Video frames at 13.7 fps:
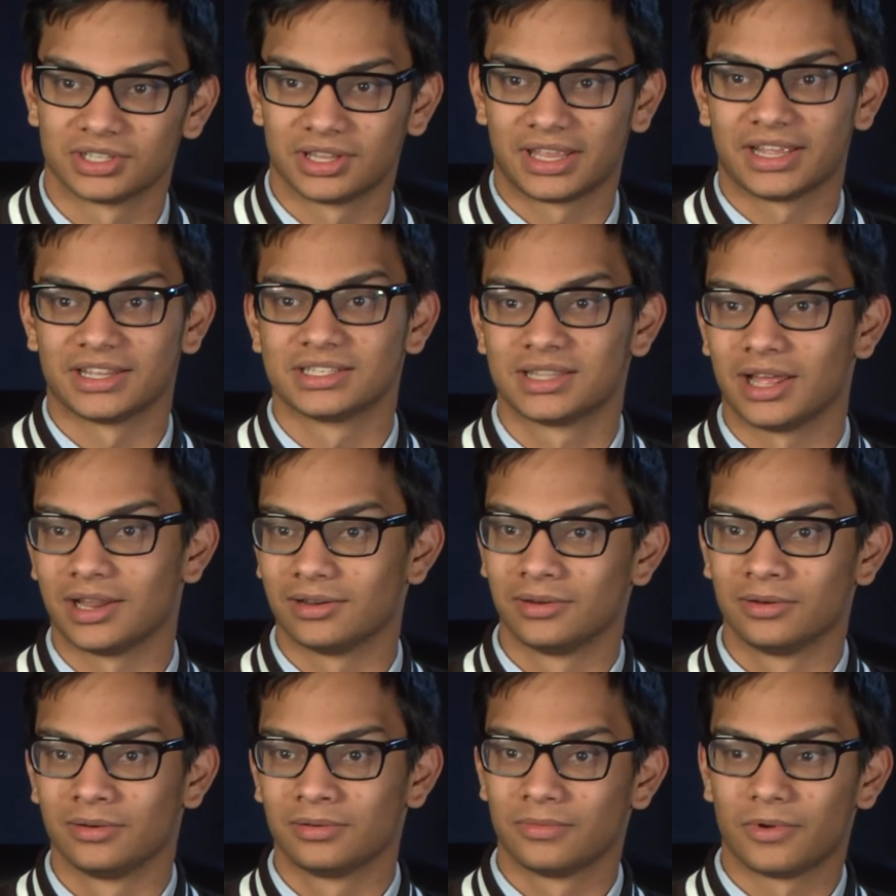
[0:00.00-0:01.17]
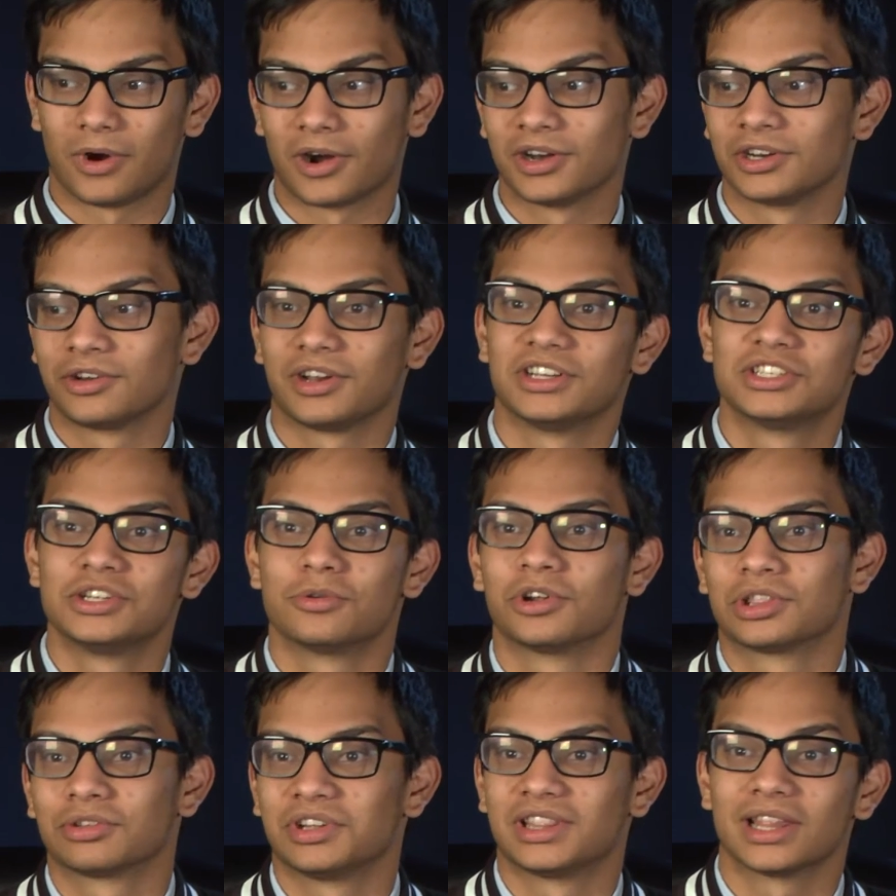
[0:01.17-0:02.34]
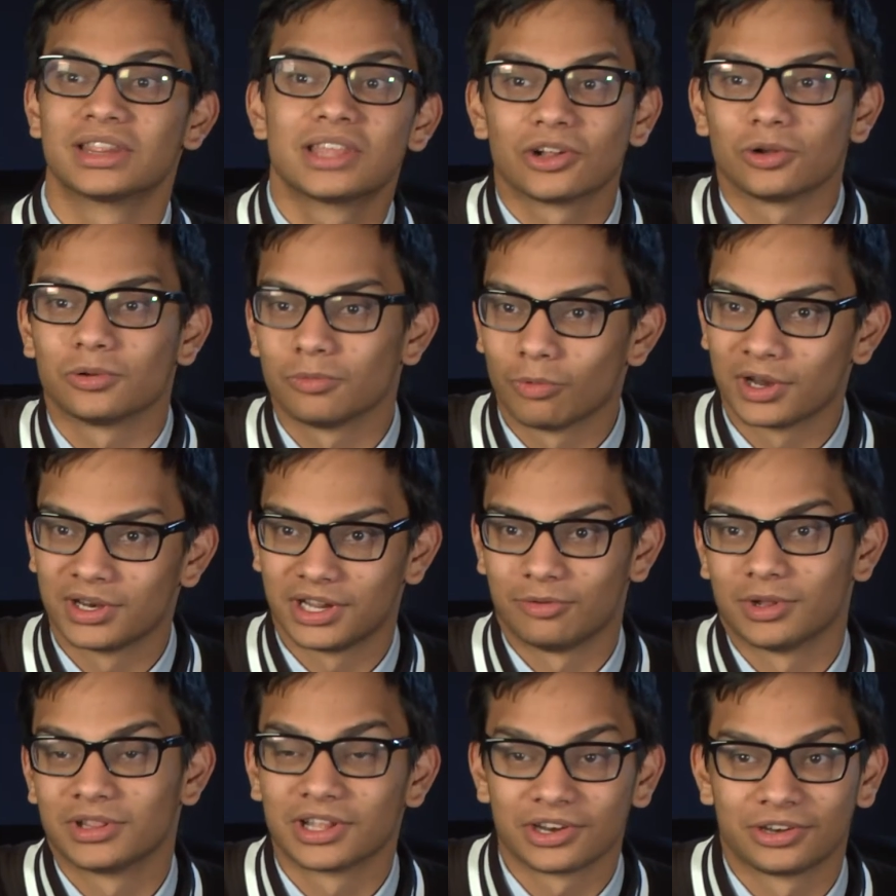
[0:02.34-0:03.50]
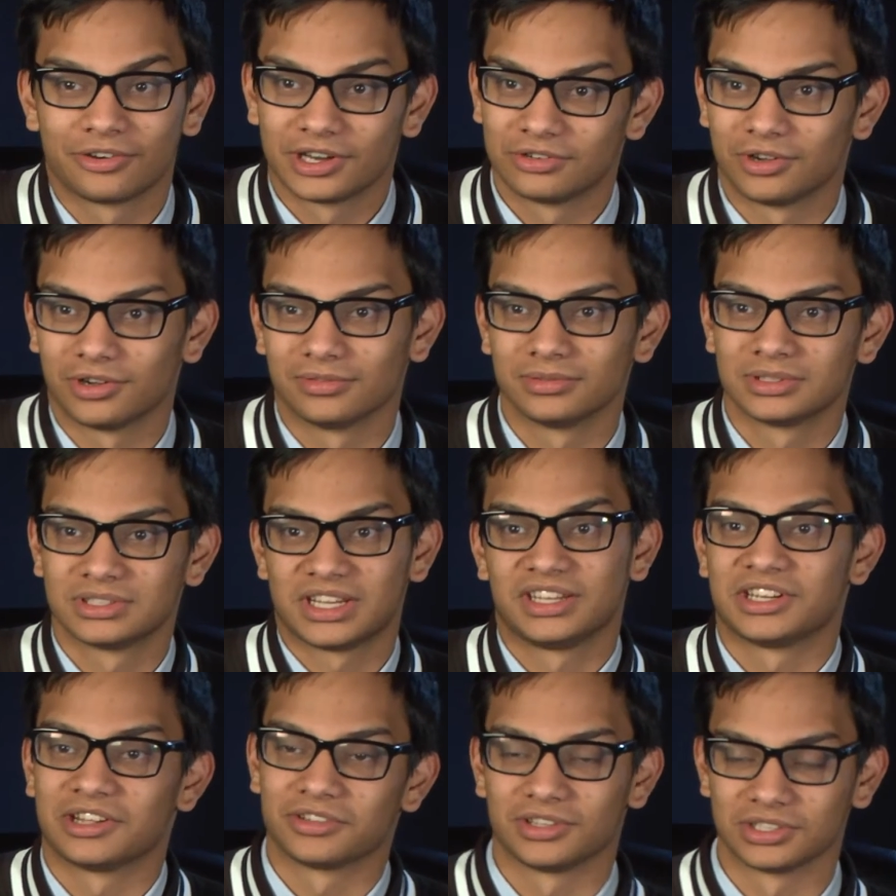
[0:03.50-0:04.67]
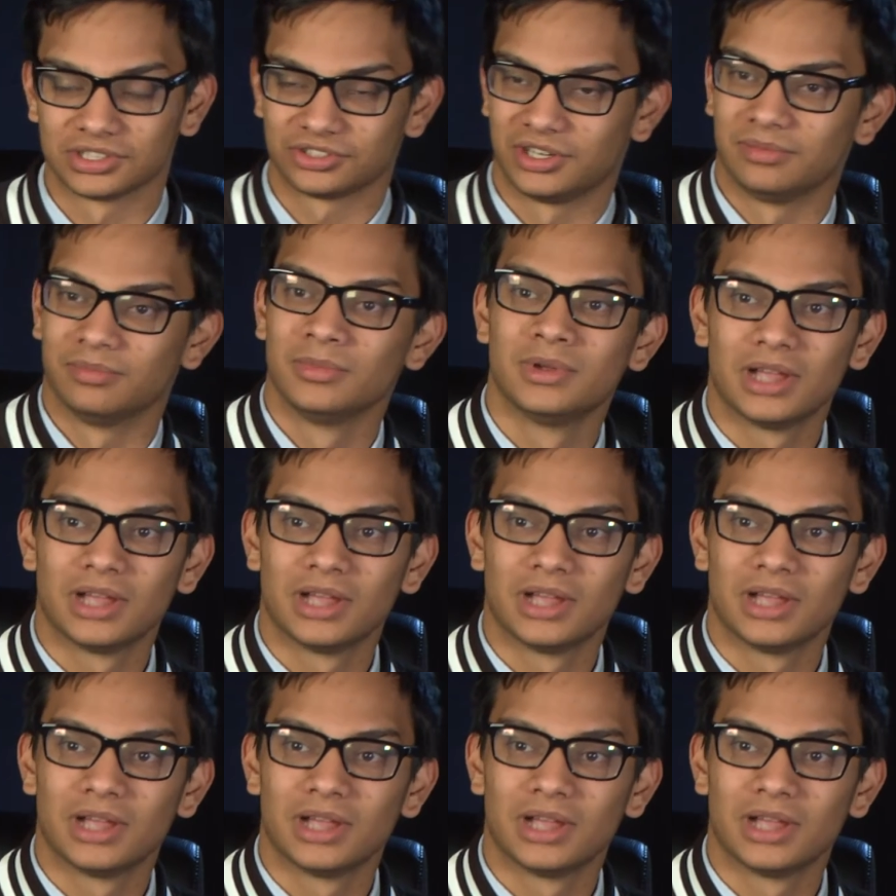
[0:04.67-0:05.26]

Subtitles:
to the kids that are in grade 2 or 3 that they'll one day when they're in grade 12 take down to the stream.